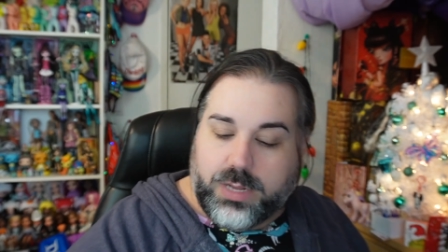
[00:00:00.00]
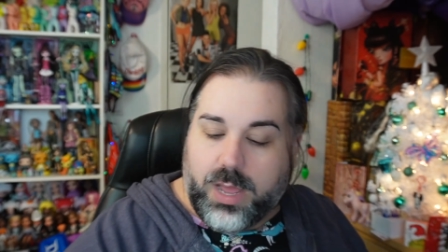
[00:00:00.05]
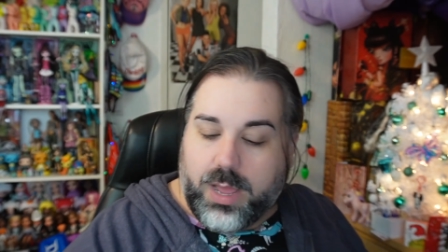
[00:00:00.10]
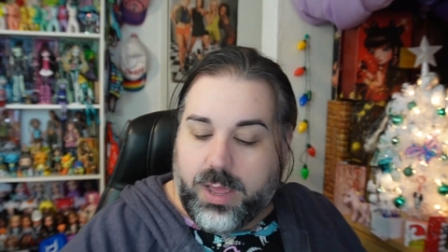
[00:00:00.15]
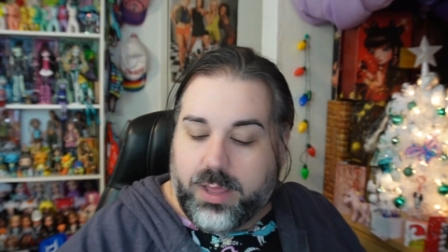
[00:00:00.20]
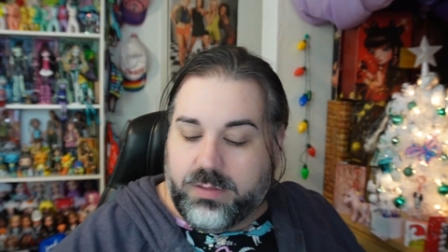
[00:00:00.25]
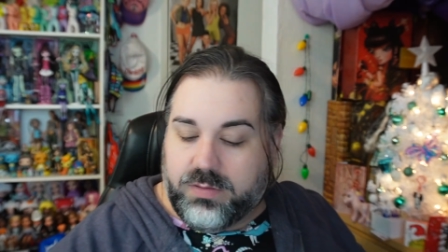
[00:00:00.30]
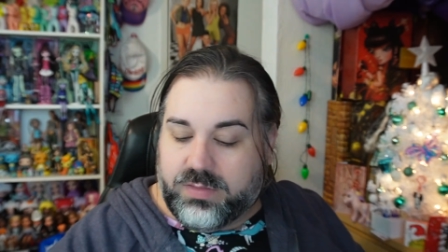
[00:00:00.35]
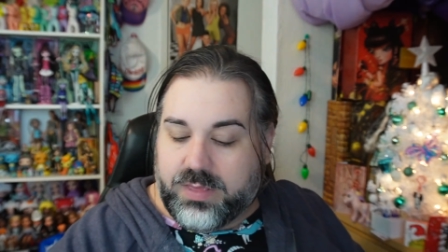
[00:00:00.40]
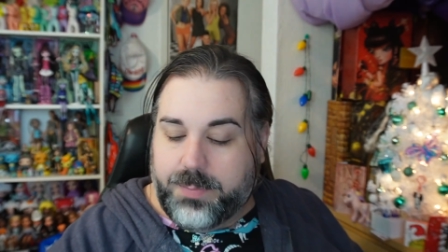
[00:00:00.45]

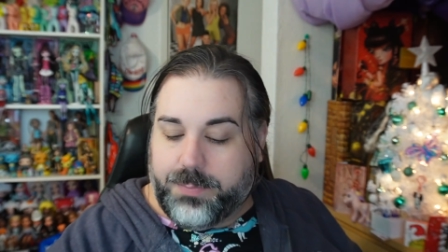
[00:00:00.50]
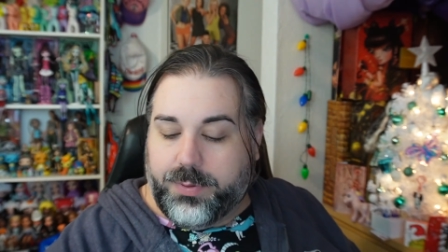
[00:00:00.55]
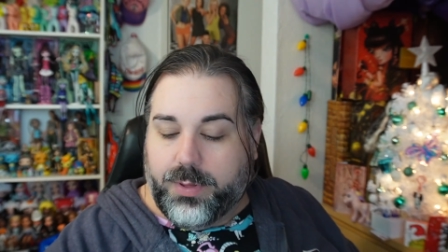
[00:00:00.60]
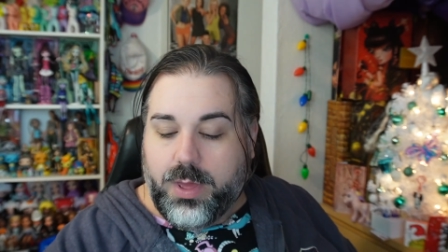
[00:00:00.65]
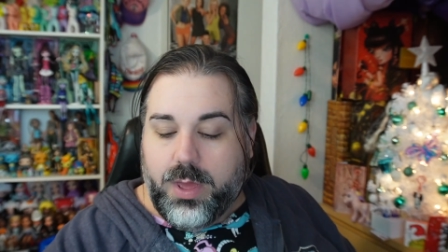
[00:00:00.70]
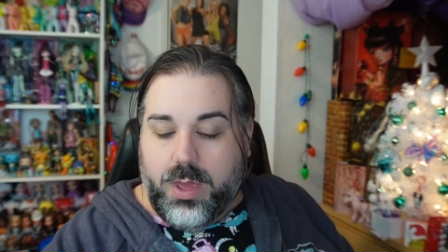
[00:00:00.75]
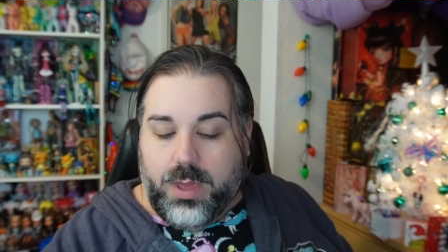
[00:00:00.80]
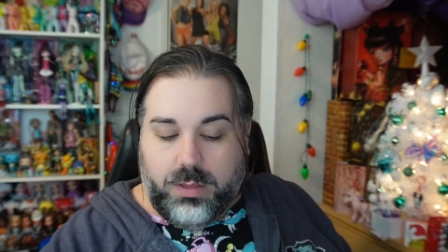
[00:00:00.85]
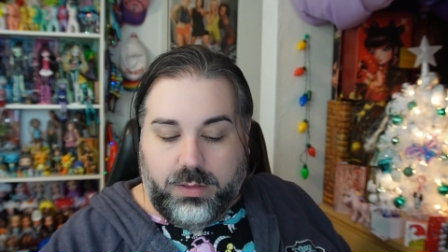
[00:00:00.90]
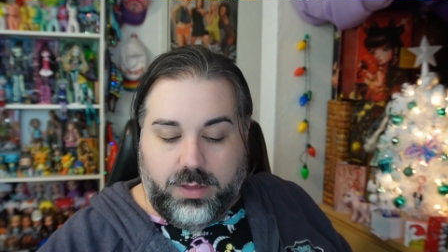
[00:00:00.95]
uh, Zip,
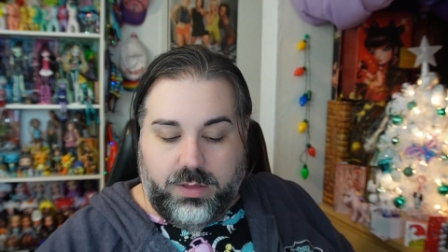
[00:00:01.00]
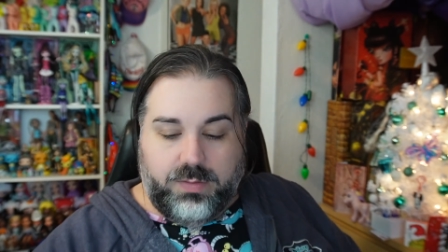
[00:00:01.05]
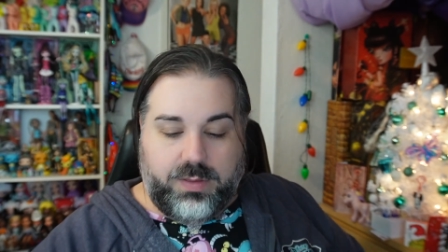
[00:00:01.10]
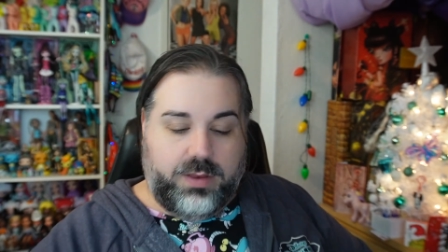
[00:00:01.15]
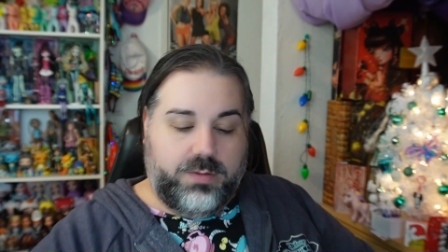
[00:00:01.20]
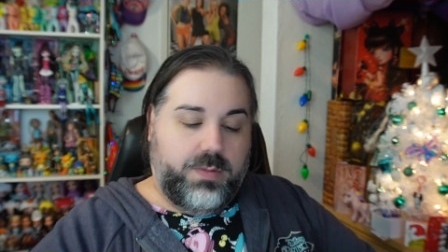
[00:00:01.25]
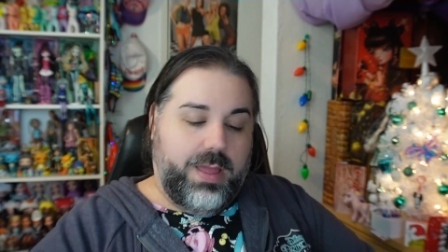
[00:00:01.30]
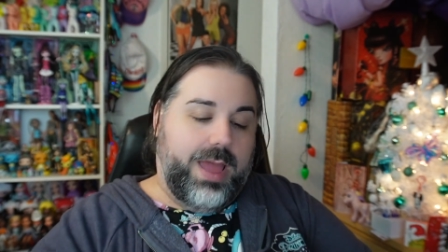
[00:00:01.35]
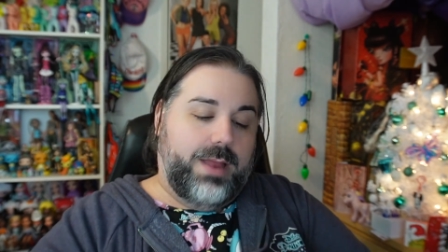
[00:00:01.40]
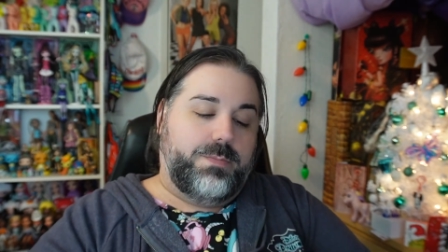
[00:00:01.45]
because
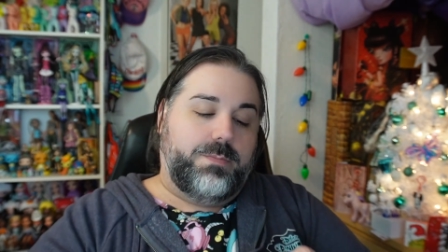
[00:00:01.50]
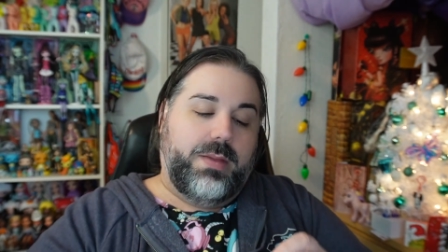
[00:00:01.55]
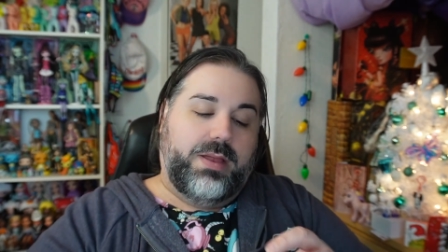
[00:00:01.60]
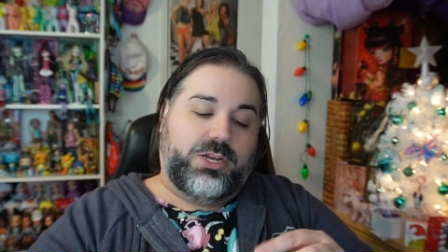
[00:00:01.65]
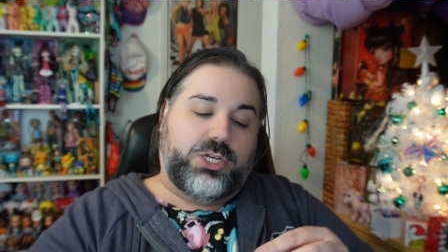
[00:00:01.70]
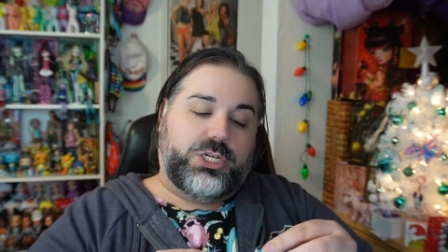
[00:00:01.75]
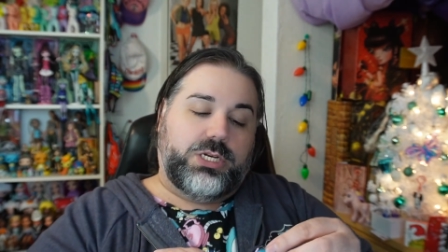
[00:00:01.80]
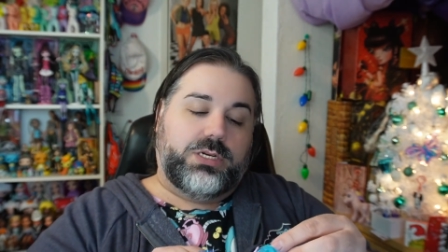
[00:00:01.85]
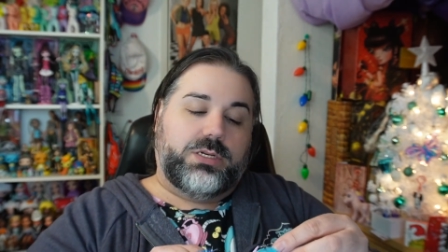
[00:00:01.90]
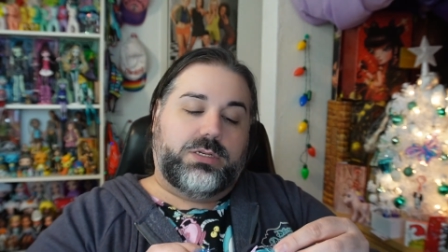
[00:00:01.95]
I had
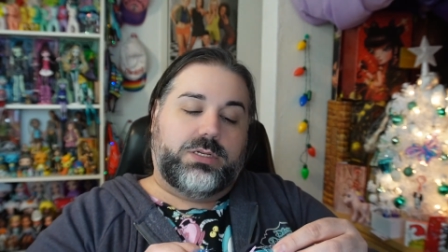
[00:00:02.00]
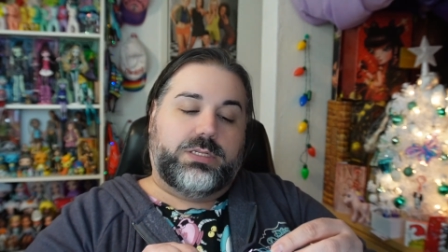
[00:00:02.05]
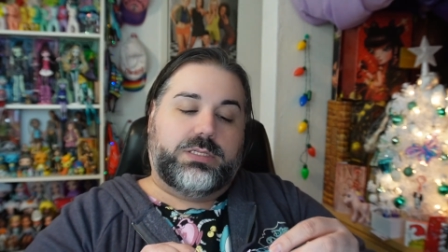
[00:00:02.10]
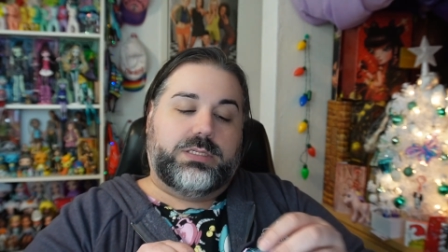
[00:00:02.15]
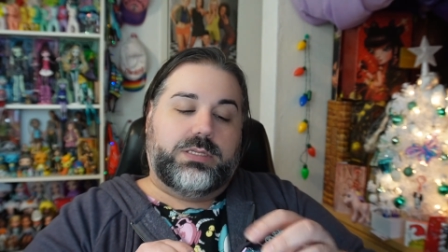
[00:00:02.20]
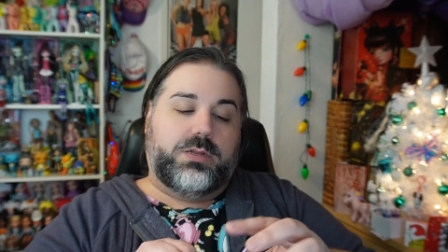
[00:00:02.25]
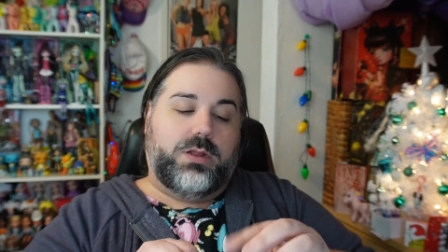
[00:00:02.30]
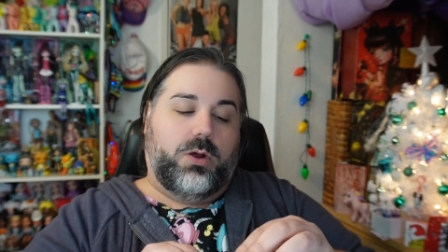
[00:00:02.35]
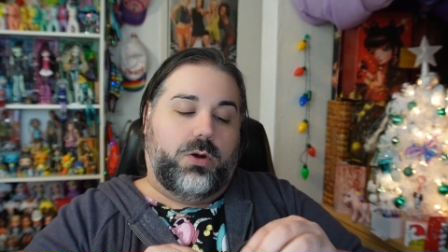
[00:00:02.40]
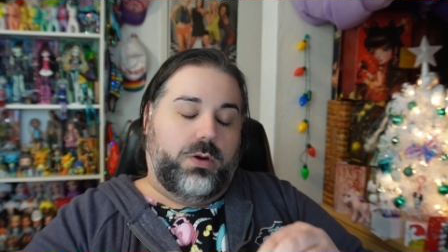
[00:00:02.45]

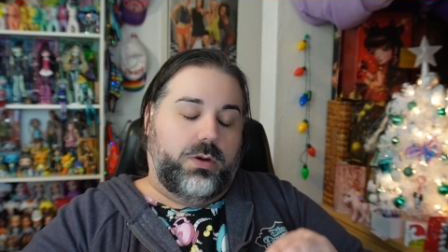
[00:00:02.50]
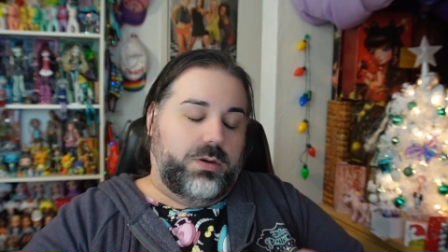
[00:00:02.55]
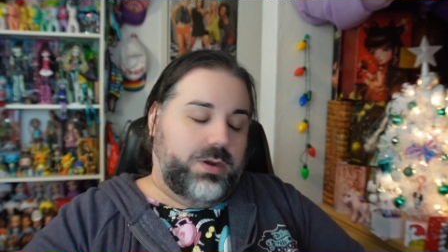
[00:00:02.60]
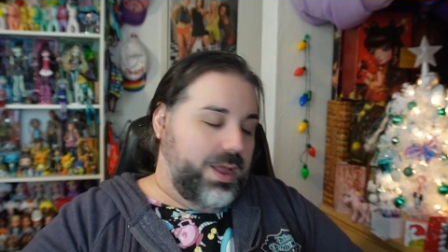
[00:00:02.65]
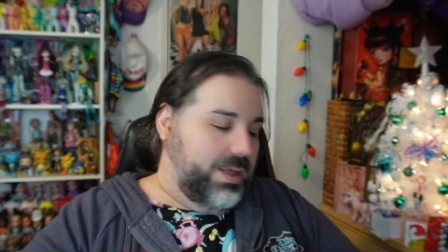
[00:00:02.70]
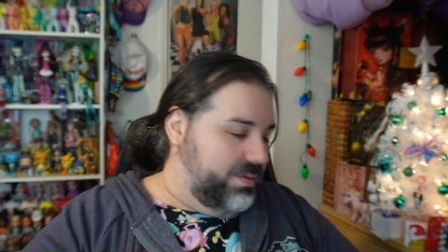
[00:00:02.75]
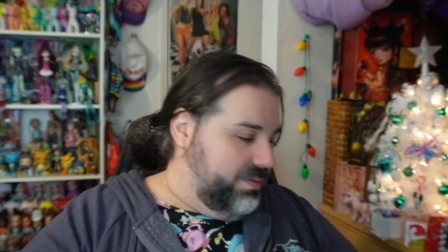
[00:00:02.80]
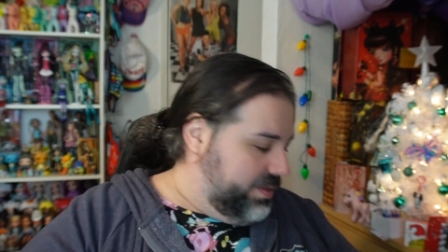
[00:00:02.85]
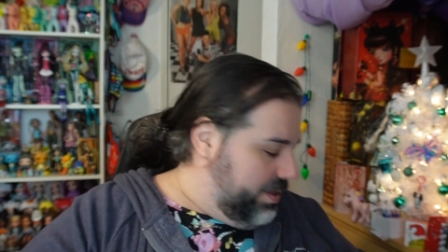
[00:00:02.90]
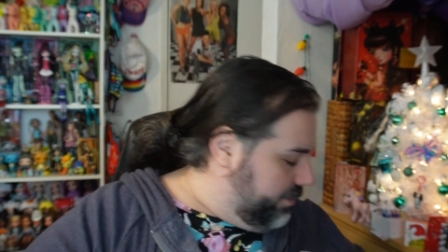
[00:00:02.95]
mentioned, or
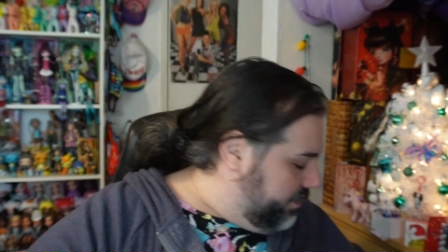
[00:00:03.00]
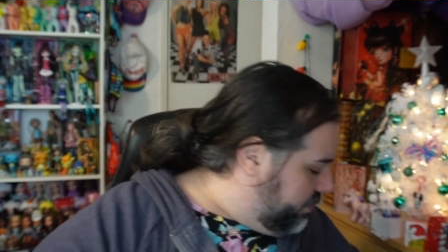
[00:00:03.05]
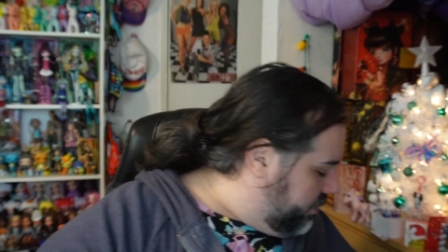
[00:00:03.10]
not Zip,